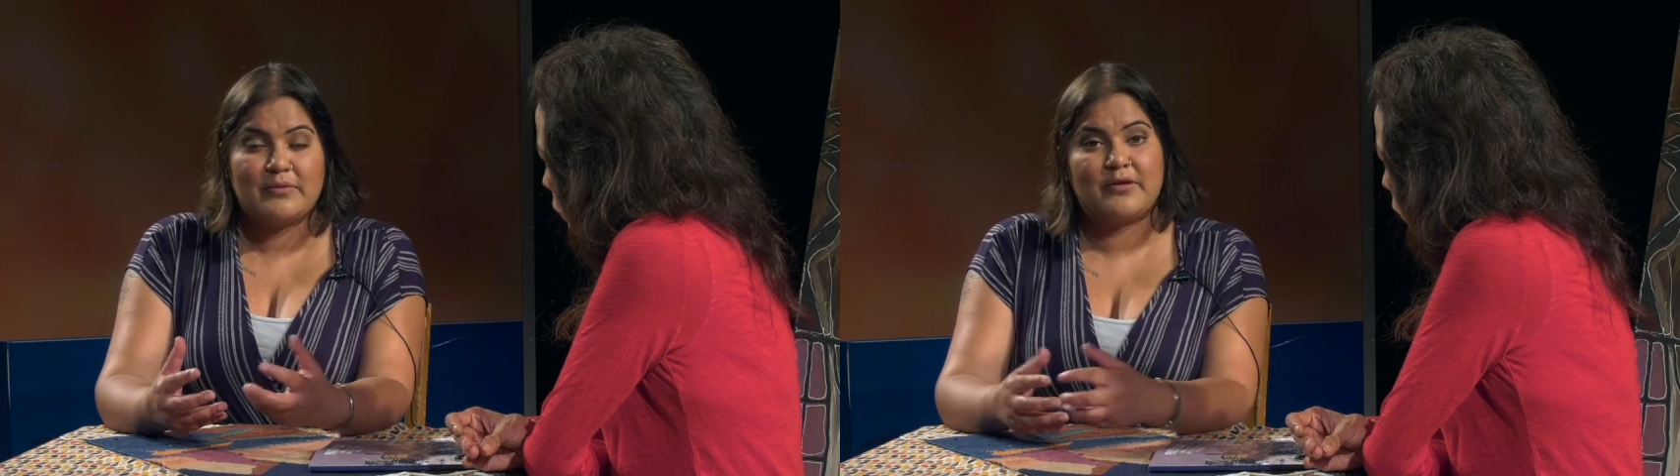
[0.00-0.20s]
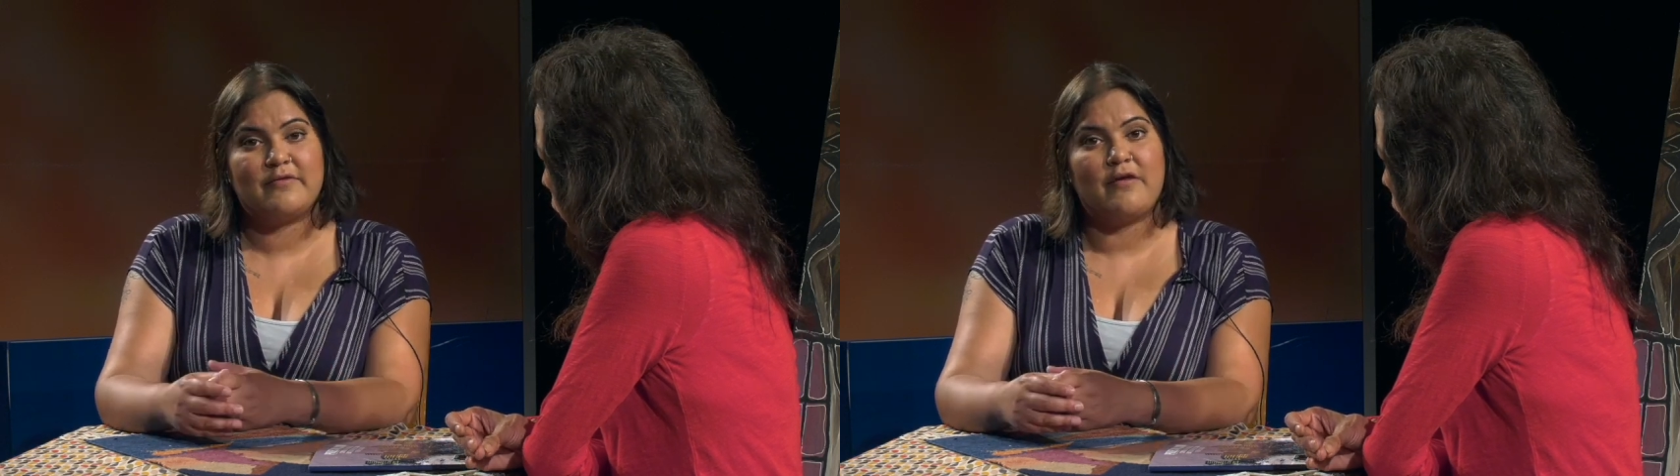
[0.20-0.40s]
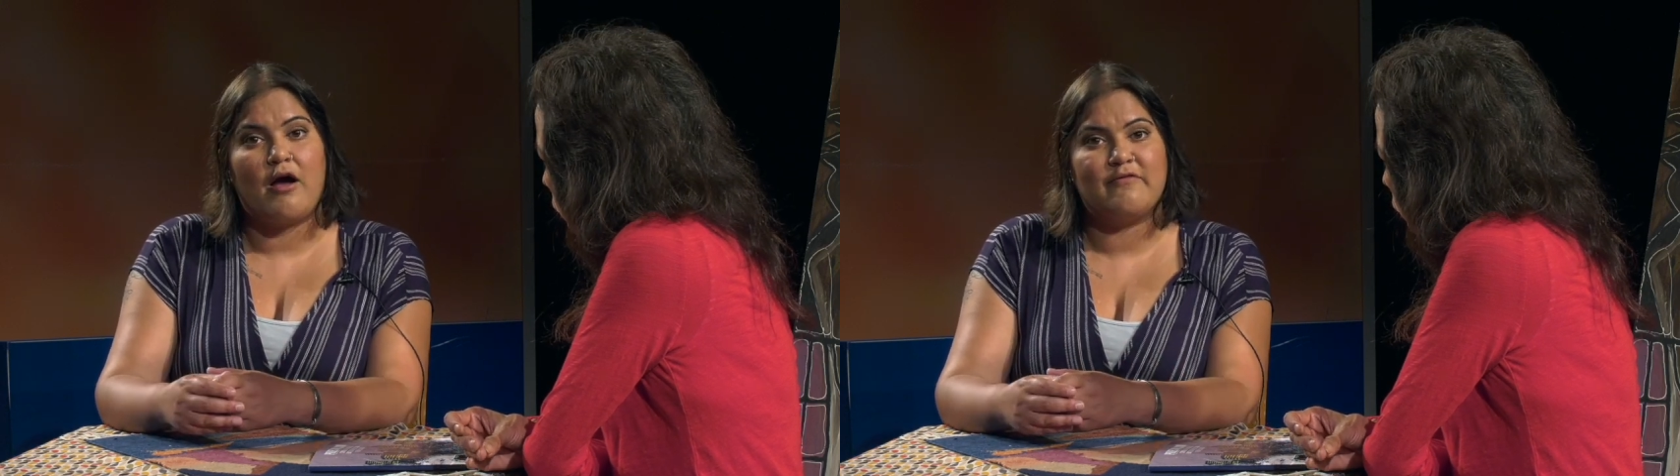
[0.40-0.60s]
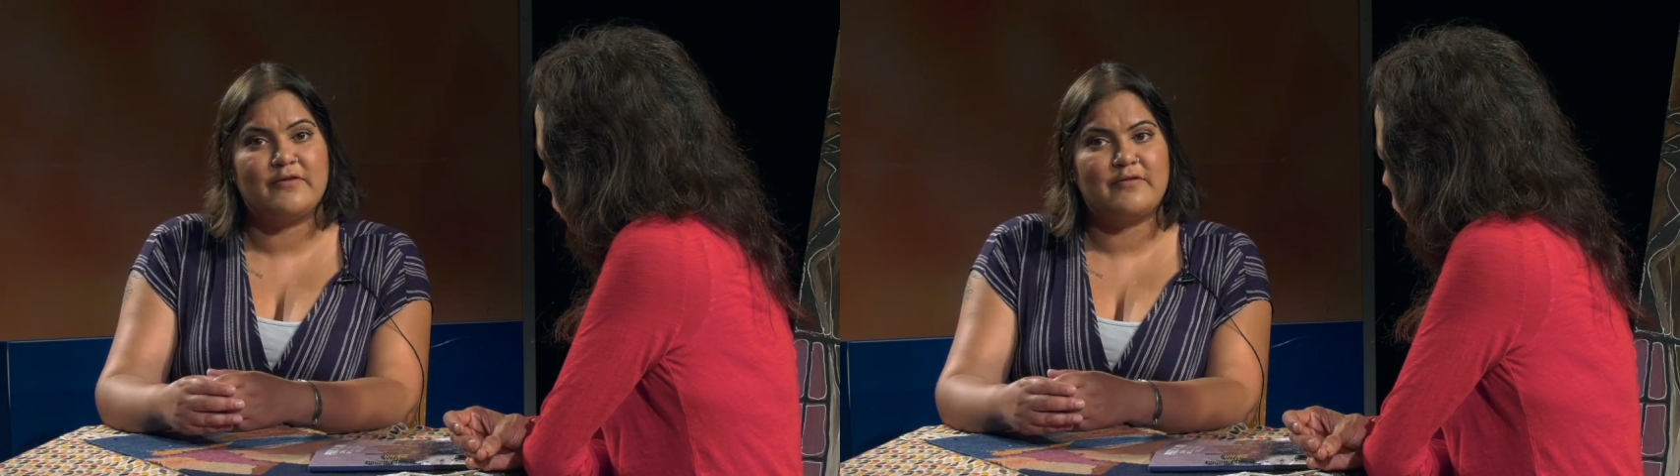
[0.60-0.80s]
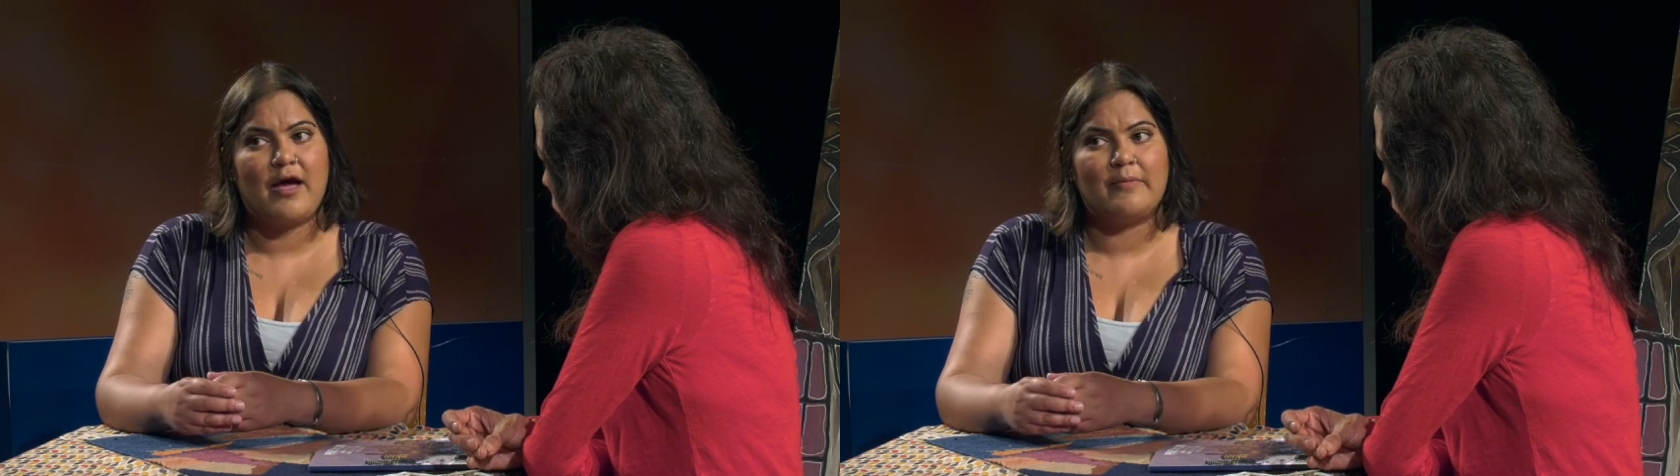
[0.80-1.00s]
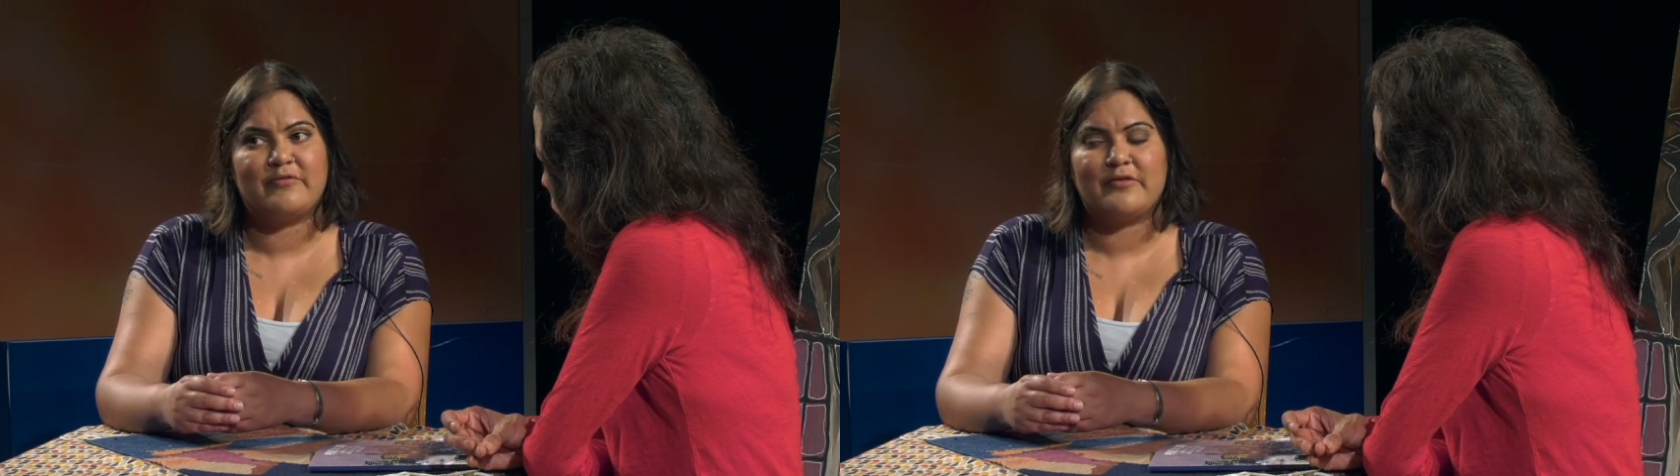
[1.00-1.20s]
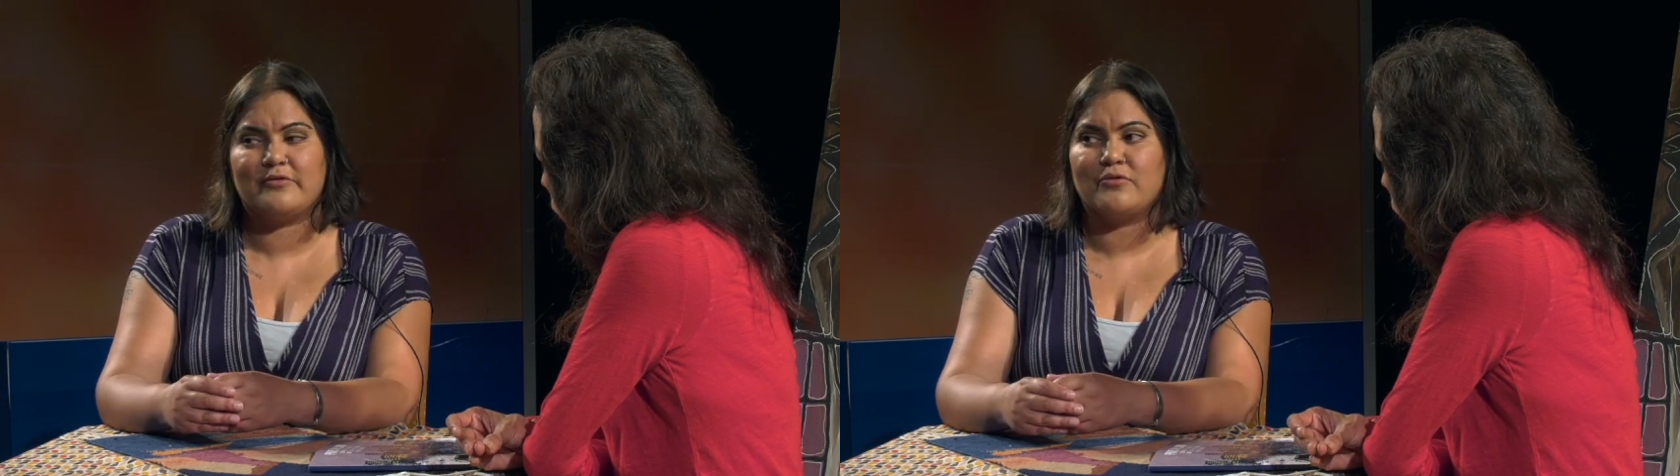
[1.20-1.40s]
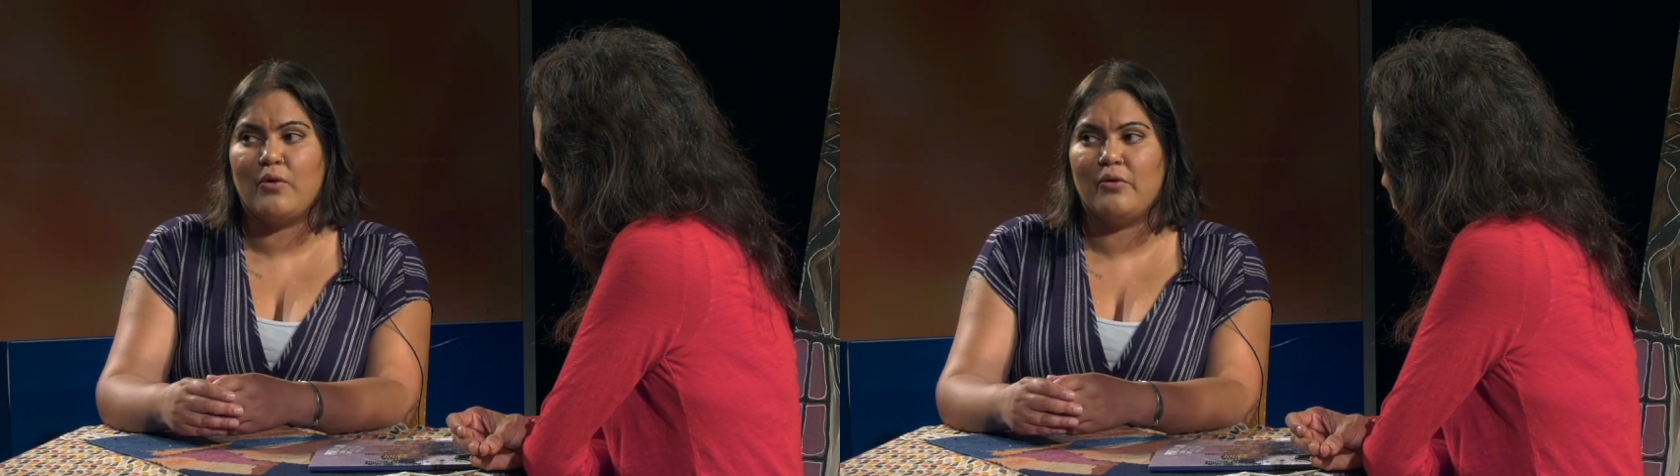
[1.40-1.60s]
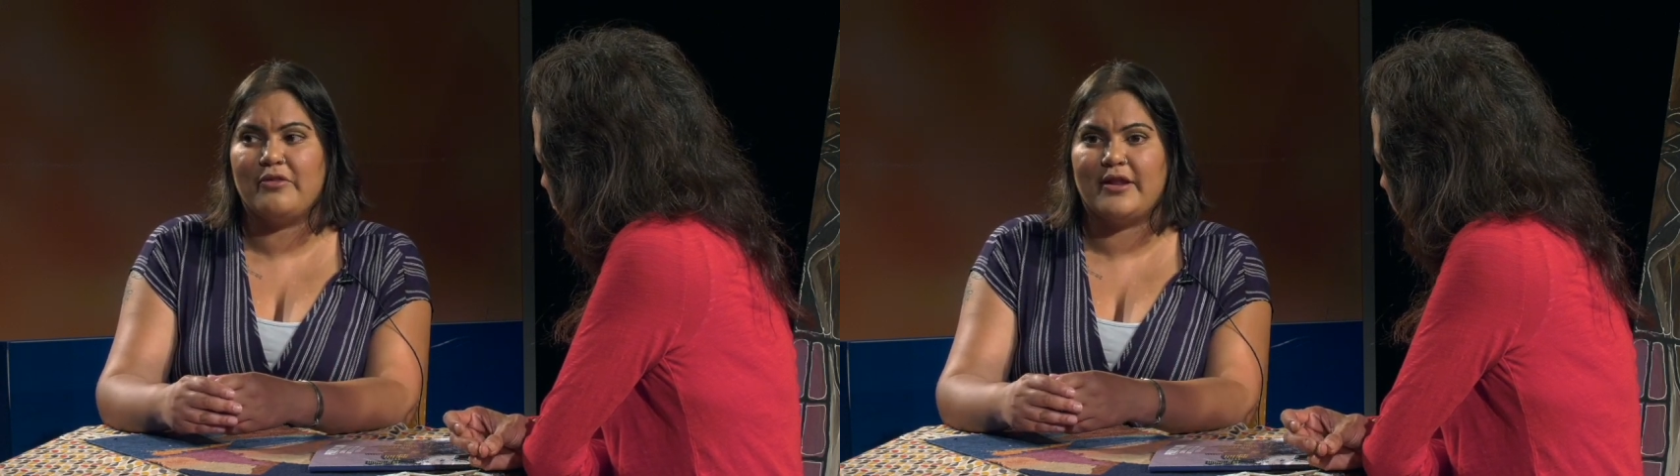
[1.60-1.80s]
because oftentimes they're told